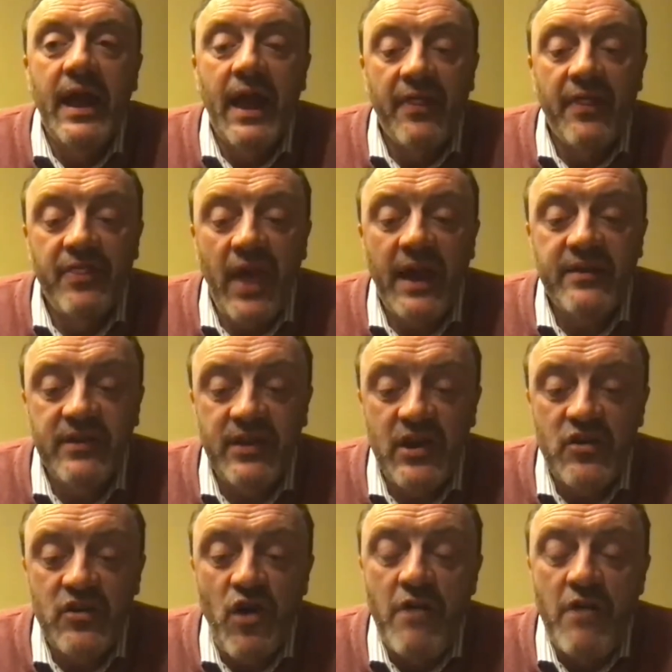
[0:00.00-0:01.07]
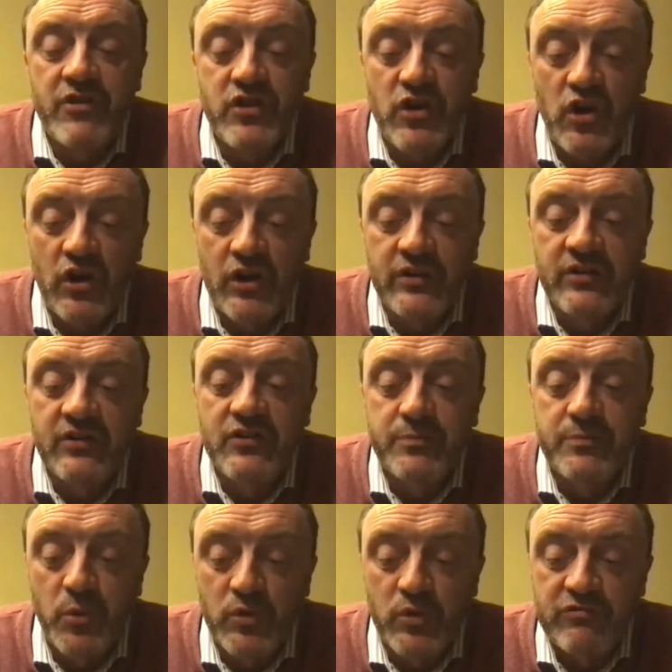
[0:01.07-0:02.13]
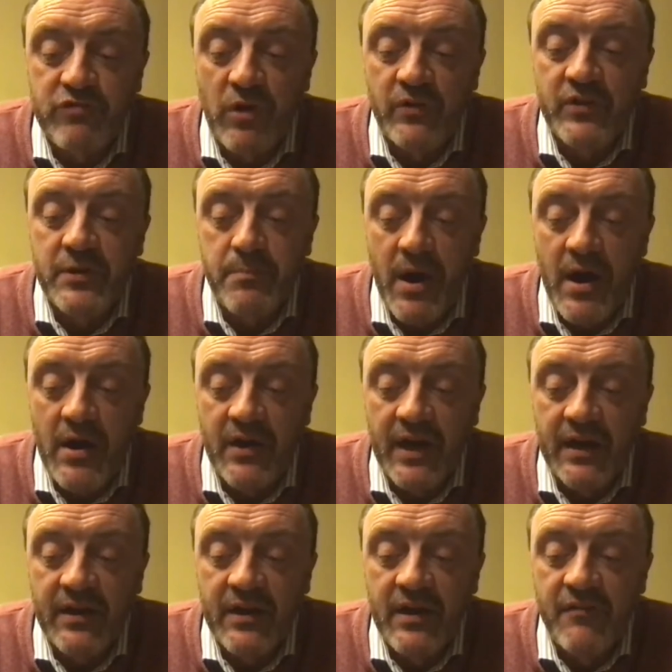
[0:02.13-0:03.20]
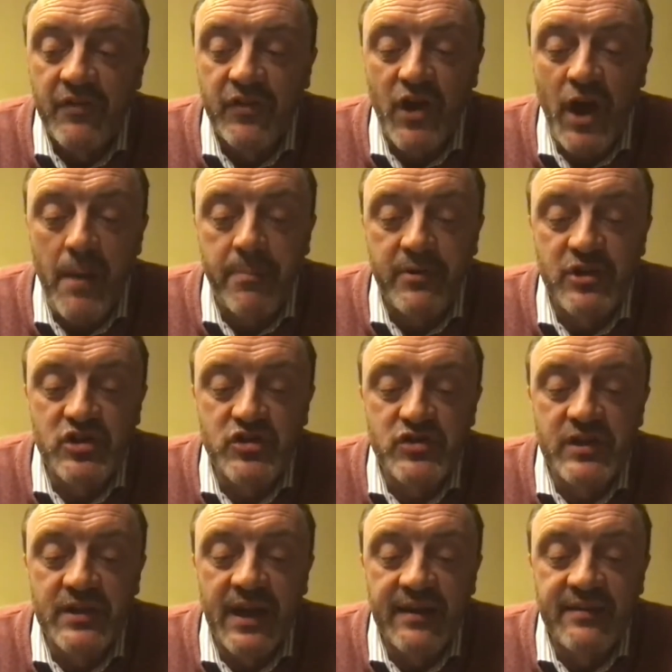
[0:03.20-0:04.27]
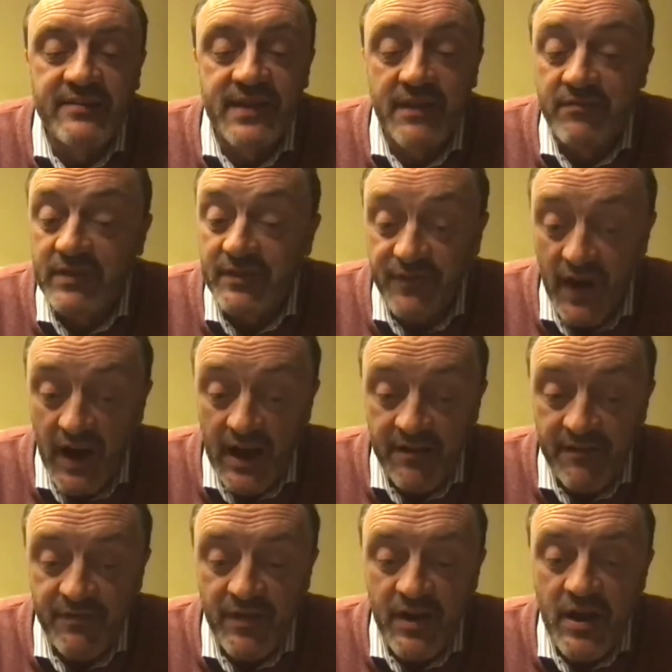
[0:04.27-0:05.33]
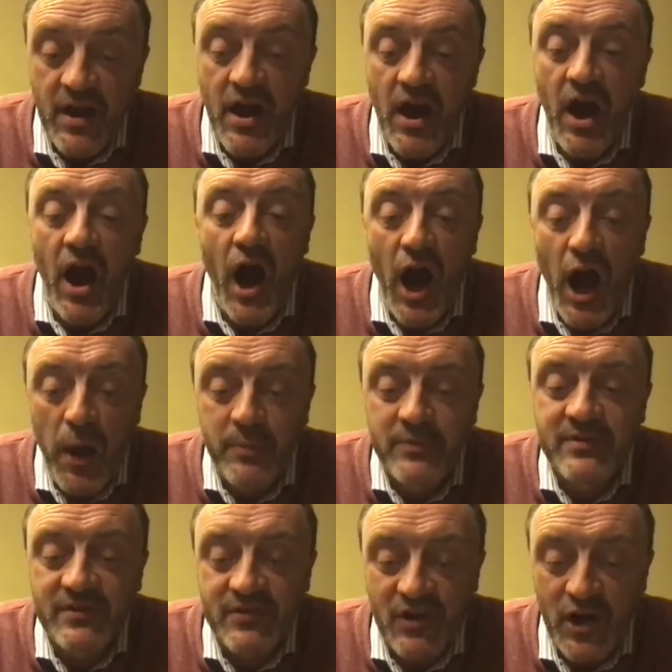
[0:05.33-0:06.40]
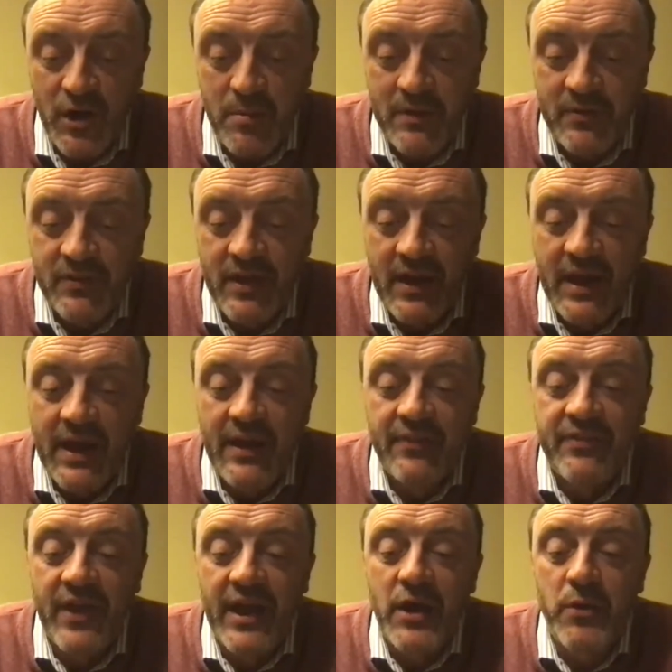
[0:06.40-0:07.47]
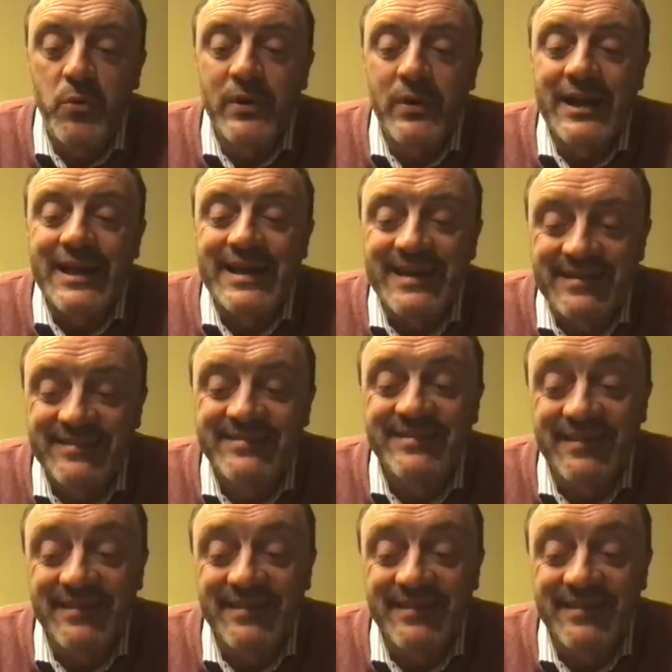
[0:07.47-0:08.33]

That year, on returning to the sports ground at the Mardyke for the competition in 1975, I was determined that I would at least this